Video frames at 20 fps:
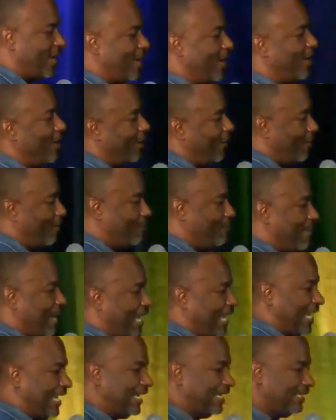Oh,
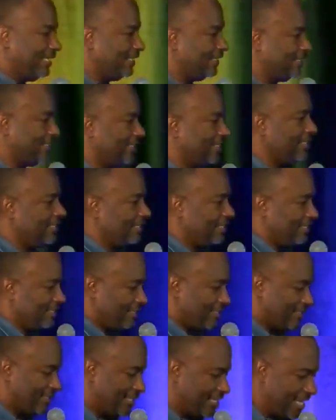man.
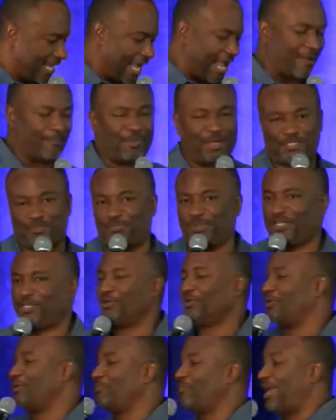I must be
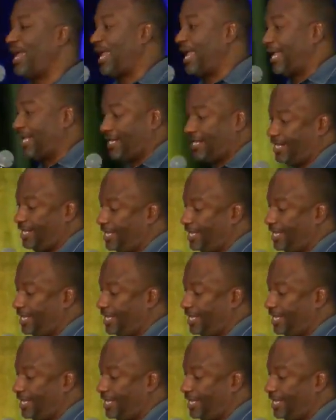doing bad.